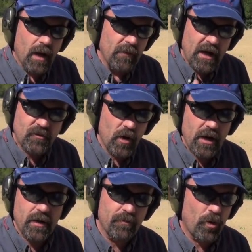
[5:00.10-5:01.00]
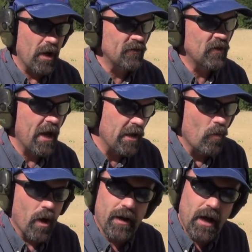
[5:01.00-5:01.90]
I'm not trying to impress
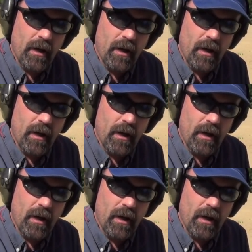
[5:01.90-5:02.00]
anyone.